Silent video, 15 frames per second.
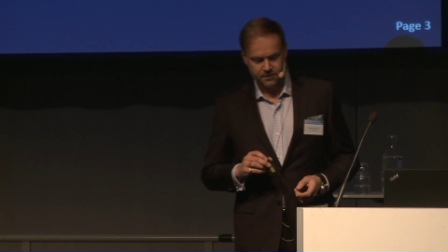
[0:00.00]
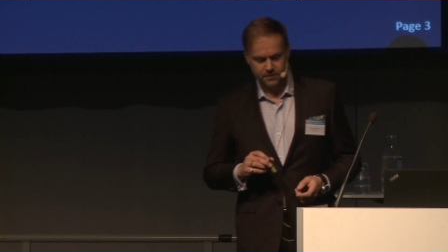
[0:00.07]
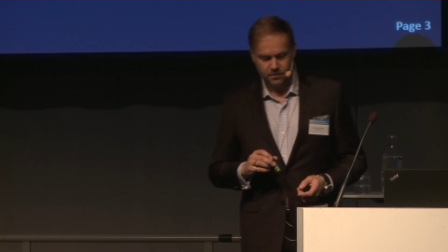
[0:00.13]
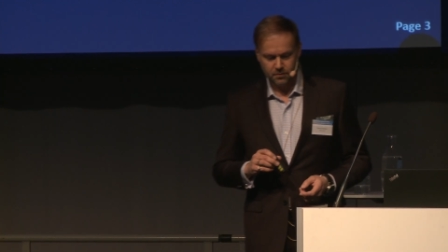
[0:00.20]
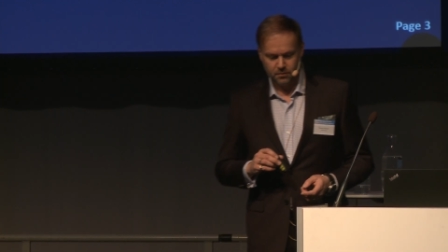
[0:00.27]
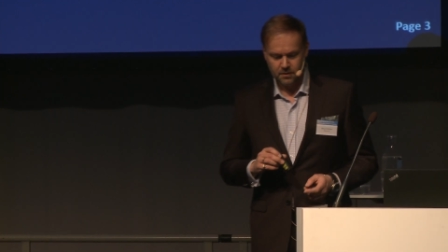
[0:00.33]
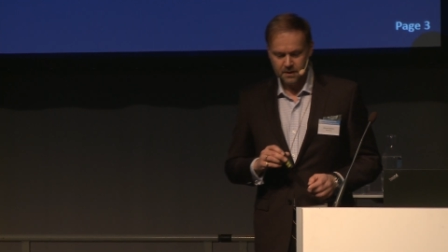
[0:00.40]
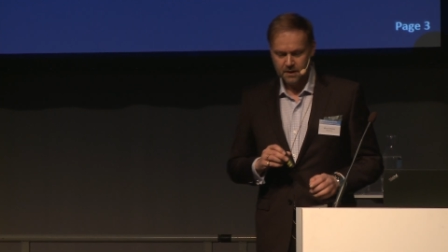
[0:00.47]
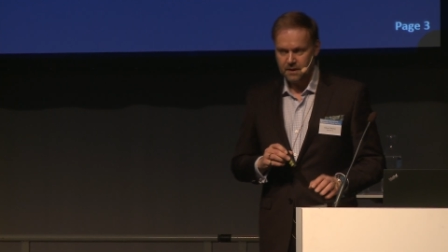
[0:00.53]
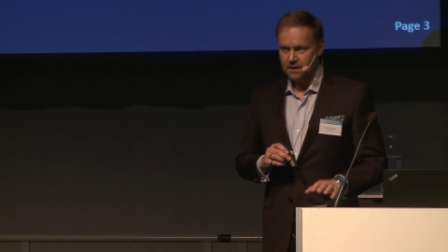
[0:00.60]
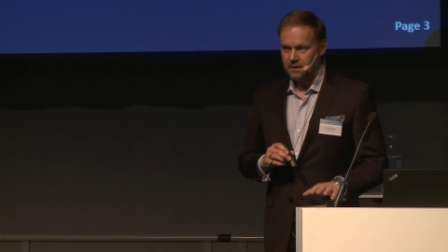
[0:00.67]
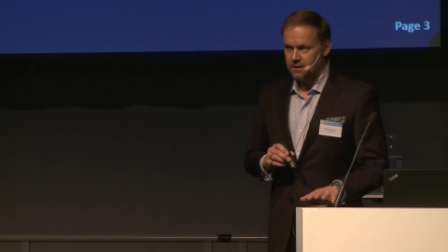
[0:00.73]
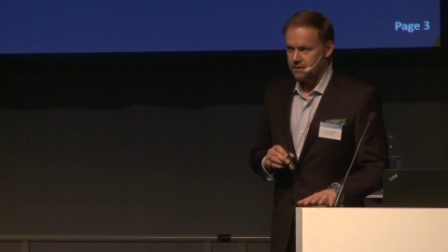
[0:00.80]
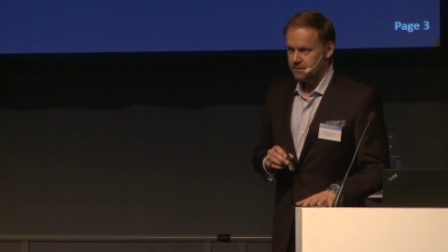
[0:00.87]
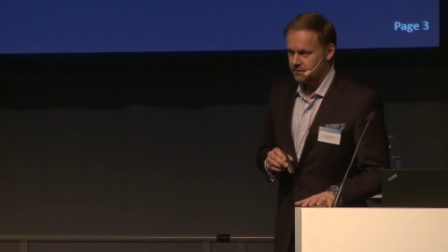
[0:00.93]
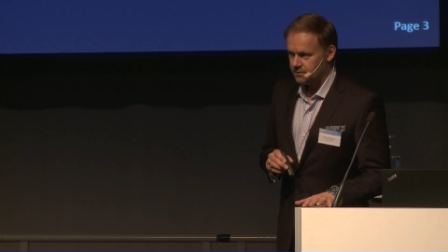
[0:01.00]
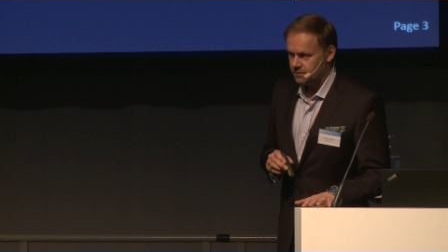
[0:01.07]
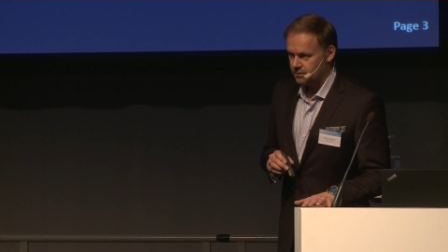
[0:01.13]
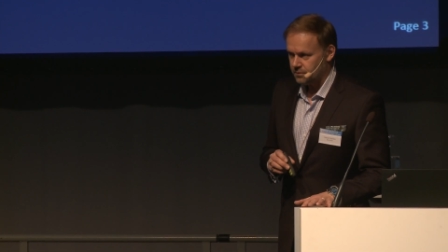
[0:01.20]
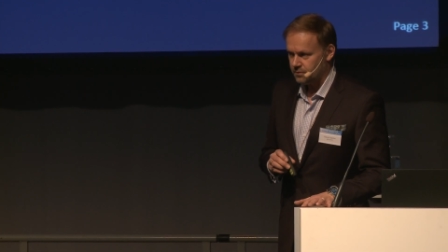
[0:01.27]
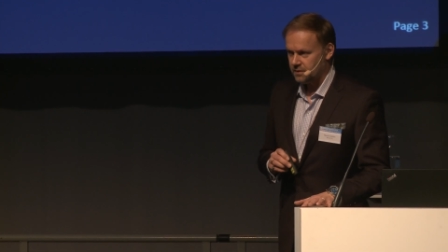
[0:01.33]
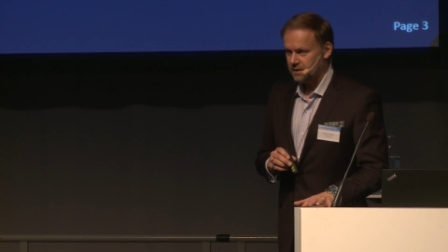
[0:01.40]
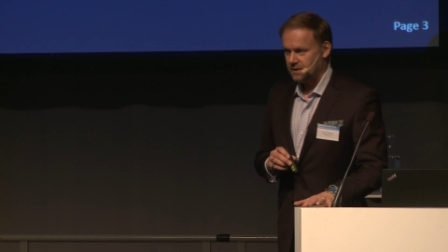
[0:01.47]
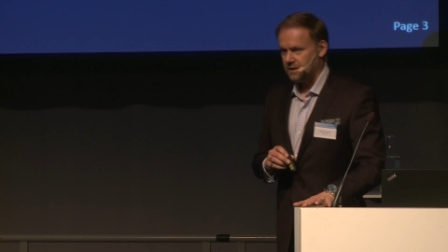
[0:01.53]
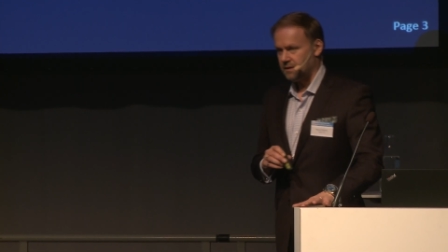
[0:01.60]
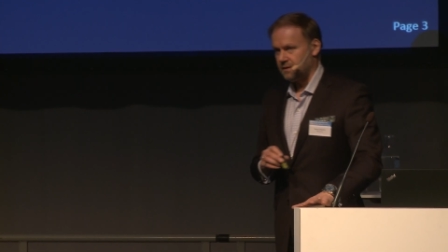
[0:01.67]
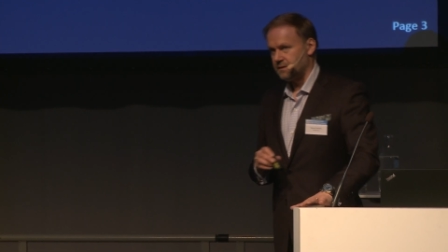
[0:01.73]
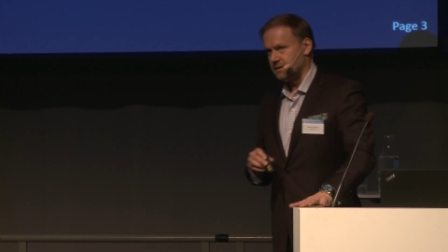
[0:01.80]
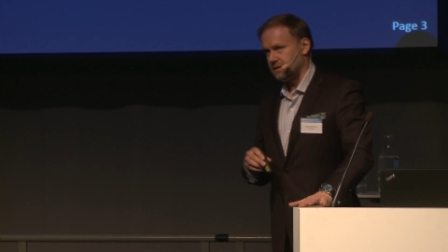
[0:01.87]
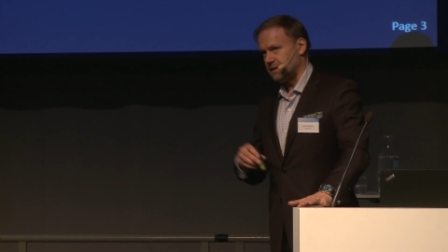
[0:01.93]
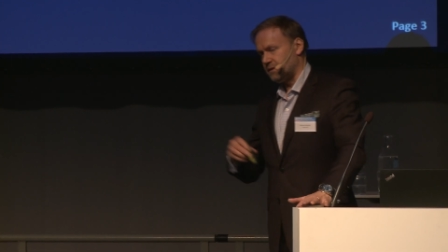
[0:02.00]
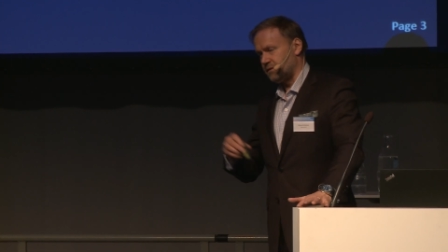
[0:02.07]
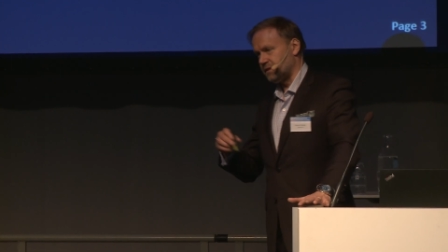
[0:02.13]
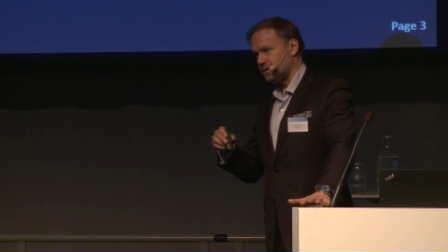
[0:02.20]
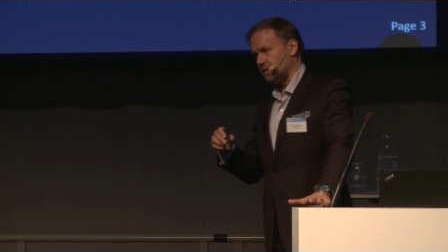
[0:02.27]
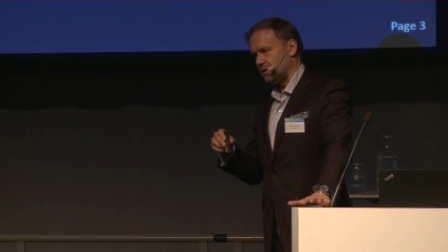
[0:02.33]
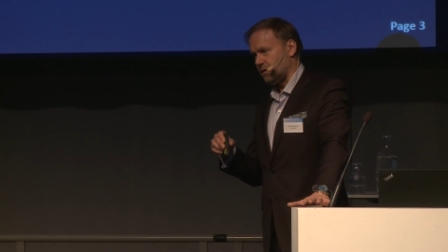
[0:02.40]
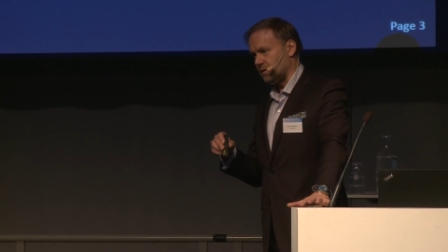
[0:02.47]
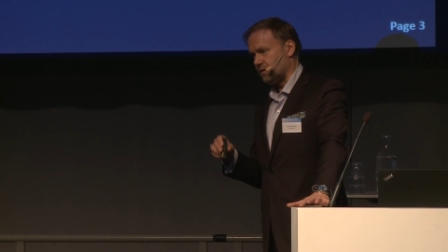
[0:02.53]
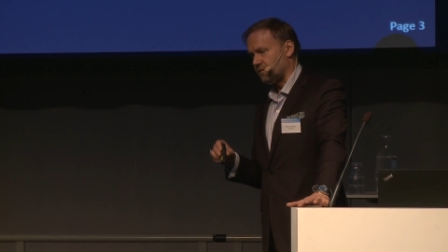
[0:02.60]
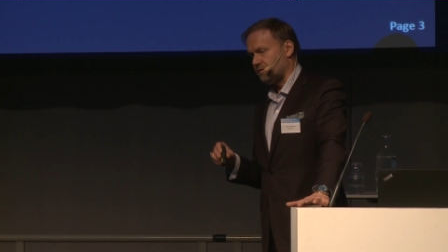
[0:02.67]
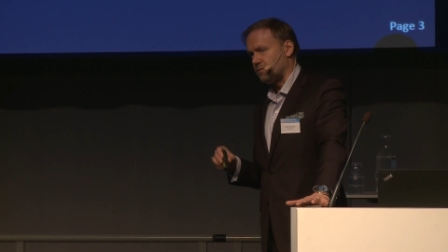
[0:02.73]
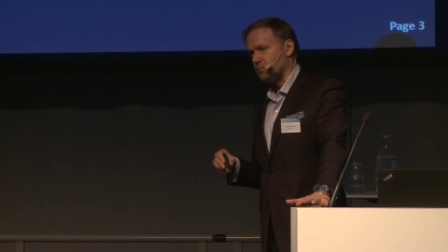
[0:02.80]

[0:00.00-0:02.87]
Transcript: So, so uh, there is a lot of